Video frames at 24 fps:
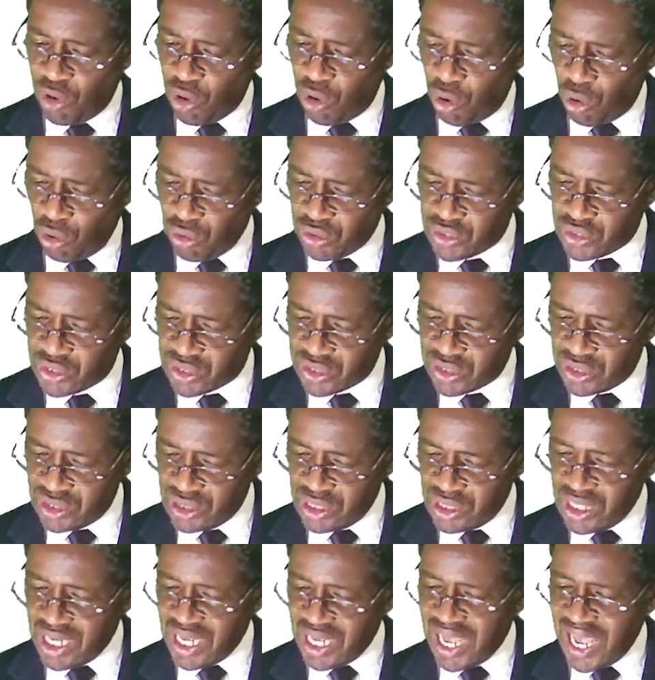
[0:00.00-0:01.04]
cost
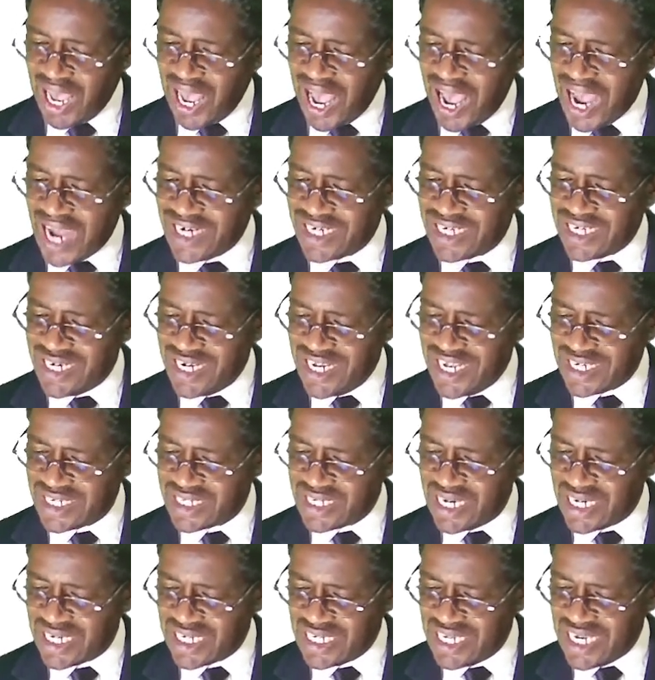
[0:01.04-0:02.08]
and net
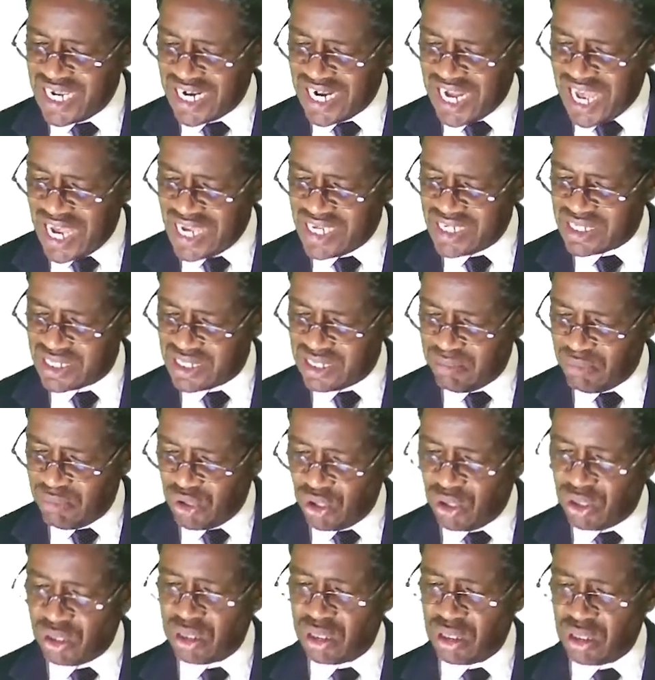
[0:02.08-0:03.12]

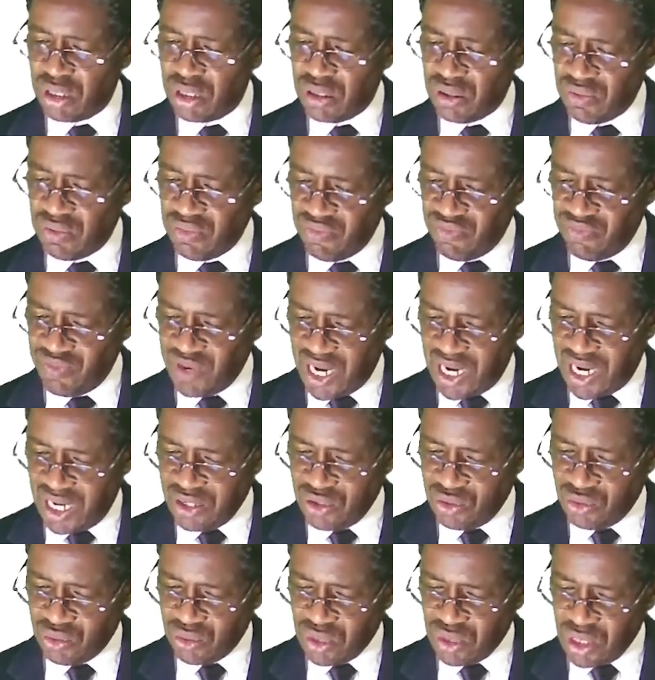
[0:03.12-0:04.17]
realizable
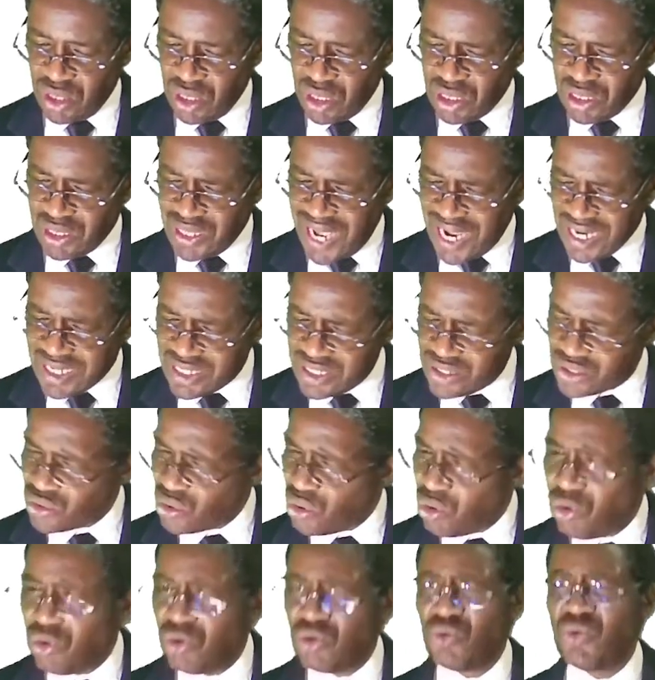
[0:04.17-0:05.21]
value. That is
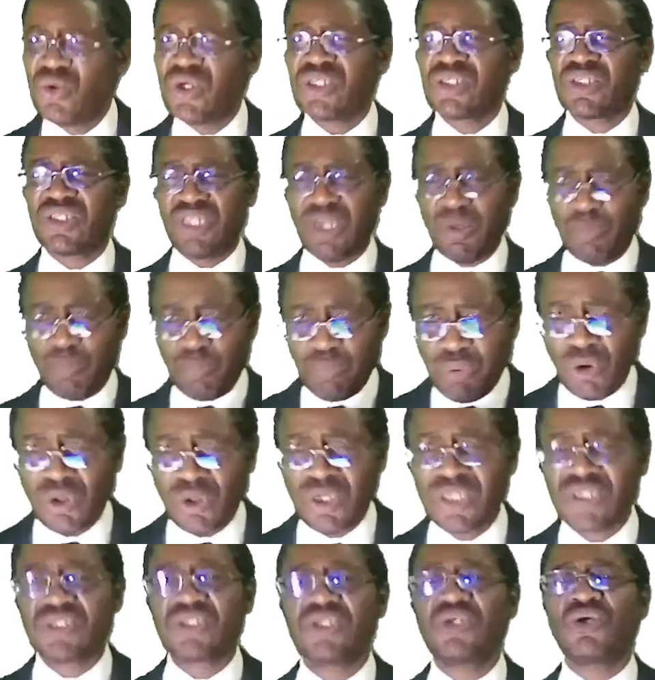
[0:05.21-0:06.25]
always the
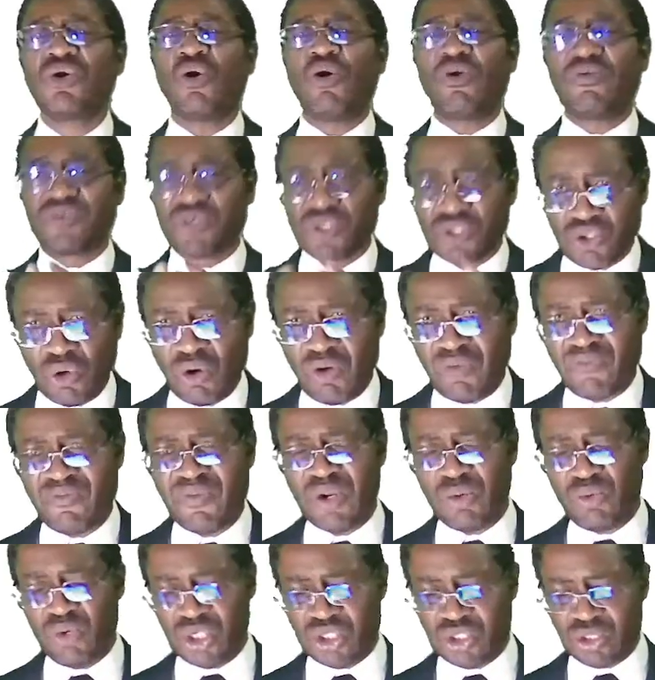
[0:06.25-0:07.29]
policy of stock
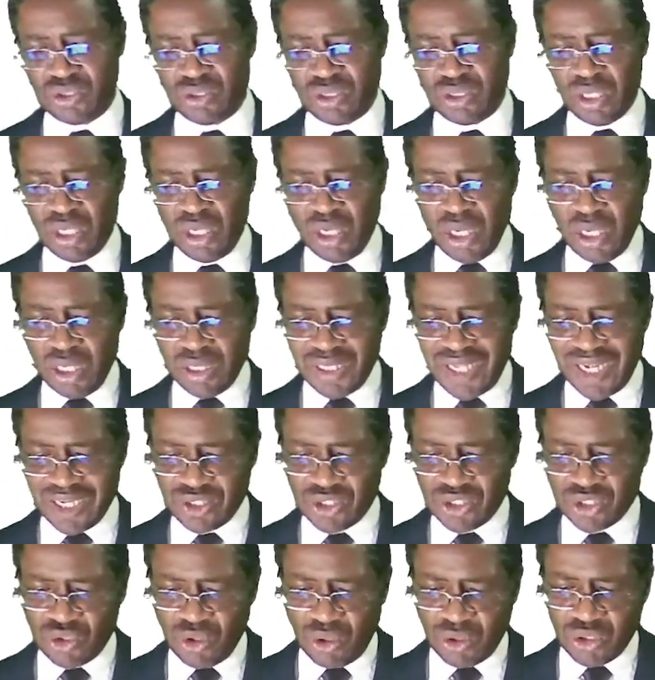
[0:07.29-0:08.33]
valuation, that
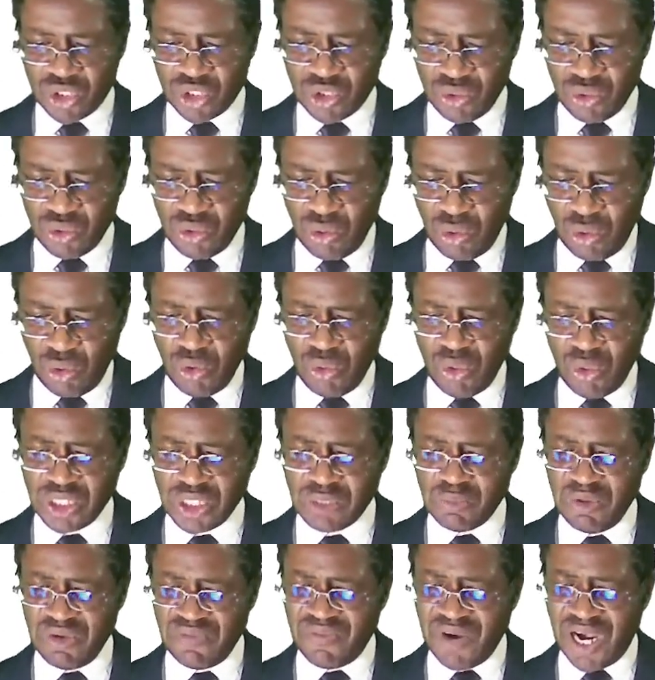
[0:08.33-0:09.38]
stock should always
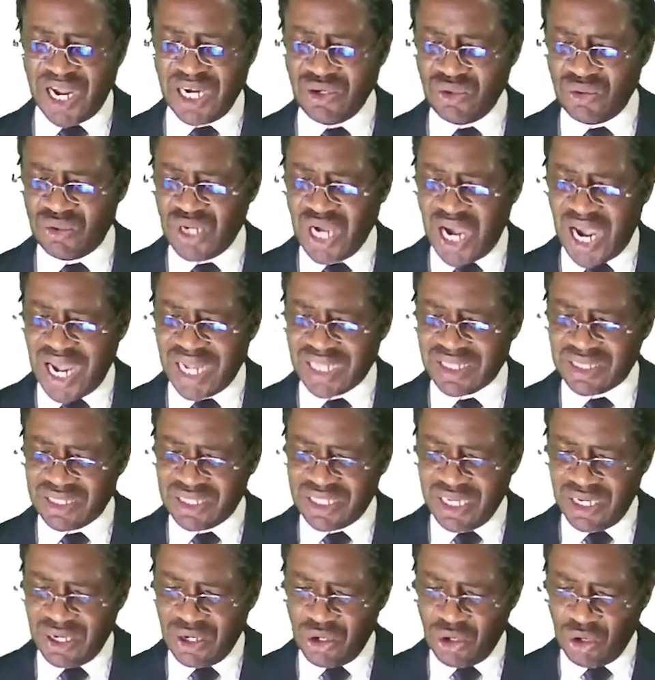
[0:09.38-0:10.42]
be valued at
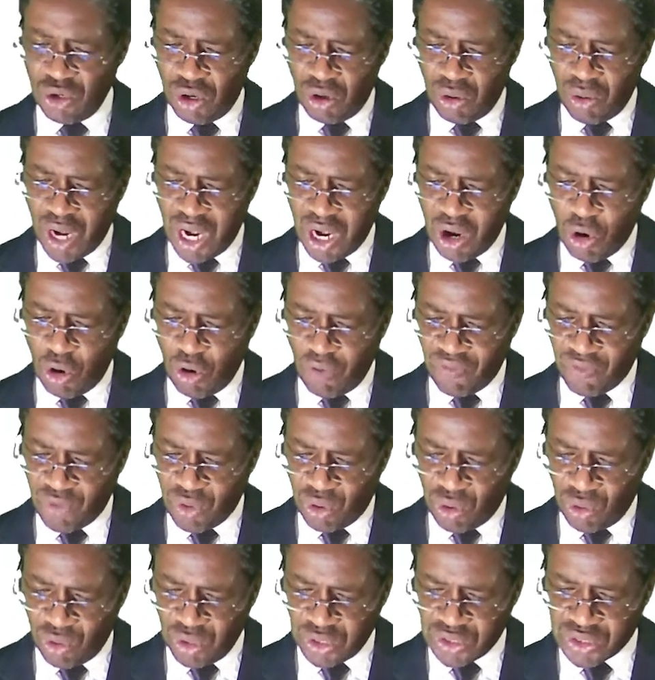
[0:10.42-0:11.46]
the lower of
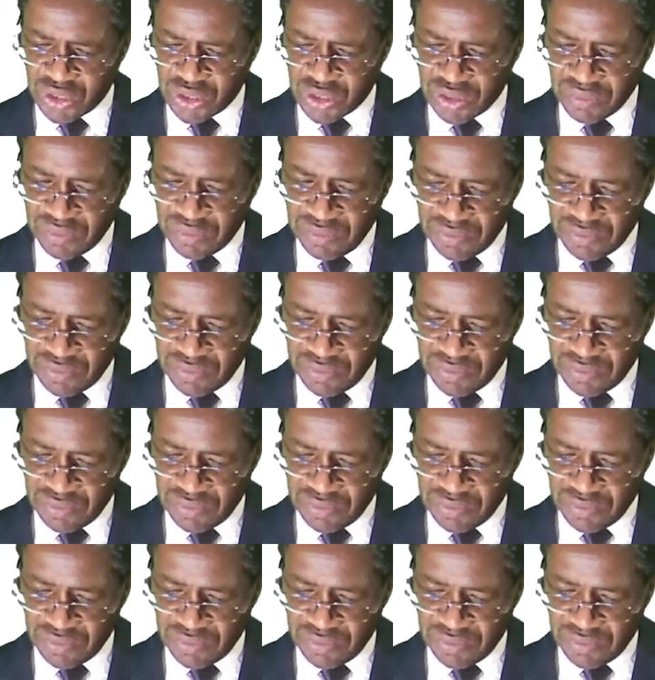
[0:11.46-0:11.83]
cost